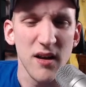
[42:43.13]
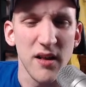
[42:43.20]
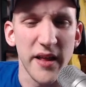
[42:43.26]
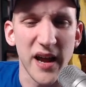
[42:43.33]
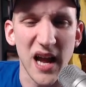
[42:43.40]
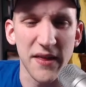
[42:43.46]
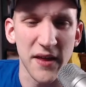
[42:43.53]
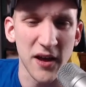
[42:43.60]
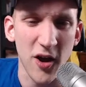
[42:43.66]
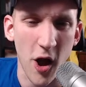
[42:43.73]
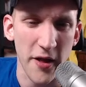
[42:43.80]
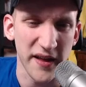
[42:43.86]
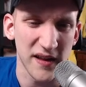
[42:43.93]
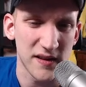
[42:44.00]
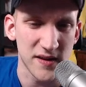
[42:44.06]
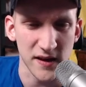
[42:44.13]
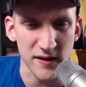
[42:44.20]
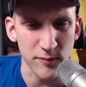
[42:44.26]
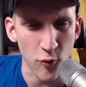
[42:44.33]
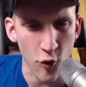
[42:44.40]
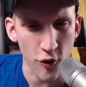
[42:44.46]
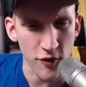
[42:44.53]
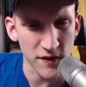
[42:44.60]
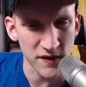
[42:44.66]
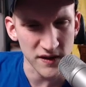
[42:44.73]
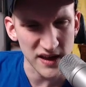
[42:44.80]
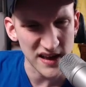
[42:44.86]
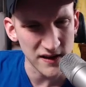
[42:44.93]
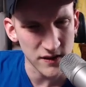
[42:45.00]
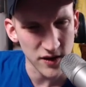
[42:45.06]
Like, I think calling 6 more is
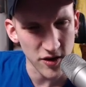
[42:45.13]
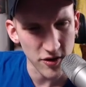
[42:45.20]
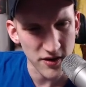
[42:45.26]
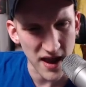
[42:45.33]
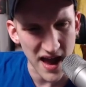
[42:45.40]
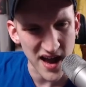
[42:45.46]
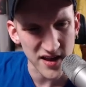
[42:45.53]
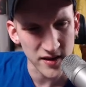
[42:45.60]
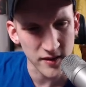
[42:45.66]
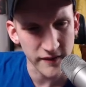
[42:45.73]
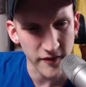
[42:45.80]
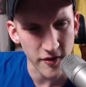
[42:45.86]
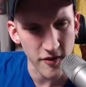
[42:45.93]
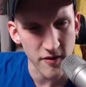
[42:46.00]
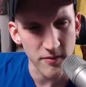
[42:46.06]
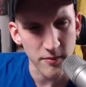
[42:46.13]
an easier task for